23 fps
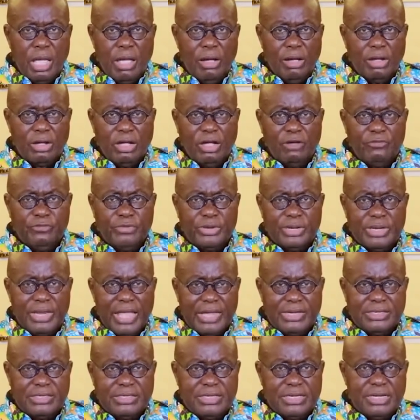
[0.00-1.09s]
Our
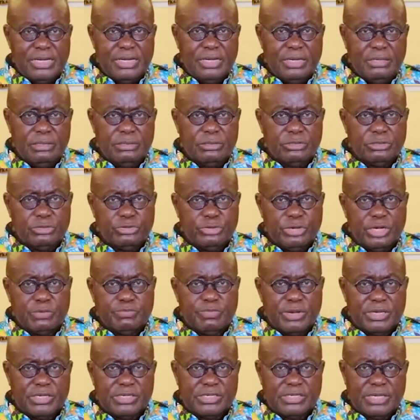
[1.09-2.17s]
COVID-19
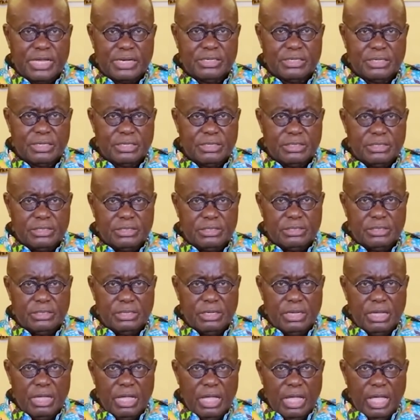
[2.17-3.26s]
treatment centers
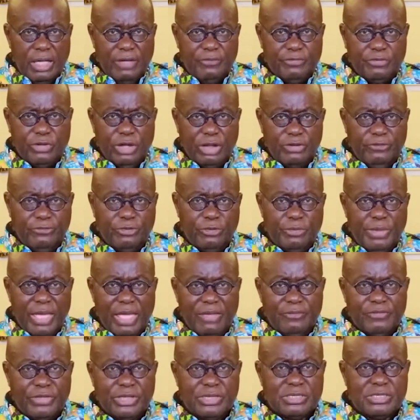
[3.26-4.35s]
have gone from
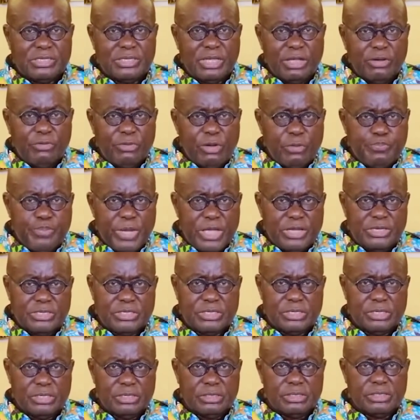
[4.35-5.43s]
having 0
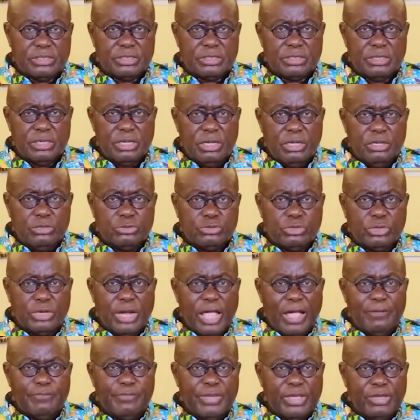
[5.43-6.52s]
patients to
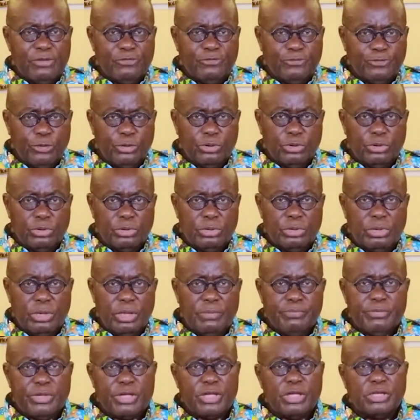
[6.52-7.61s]
now being 4
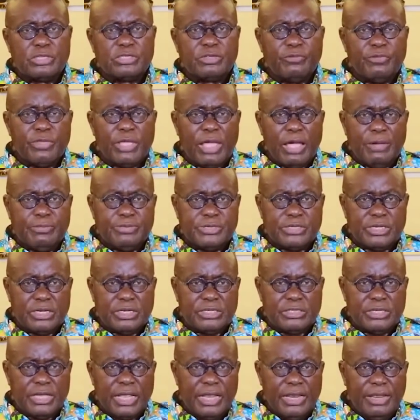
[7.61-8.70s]
because of the
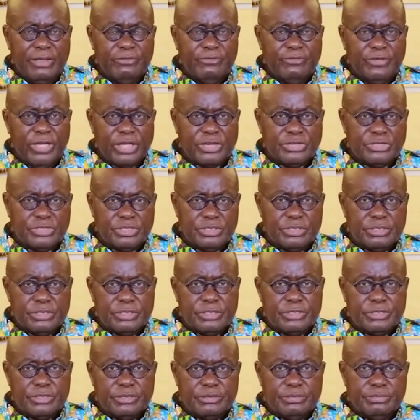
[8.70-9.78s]
upsurge in
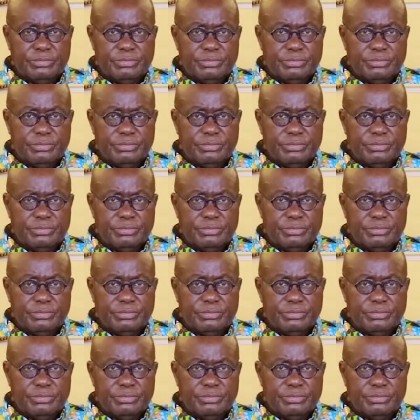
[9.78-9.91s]
infections.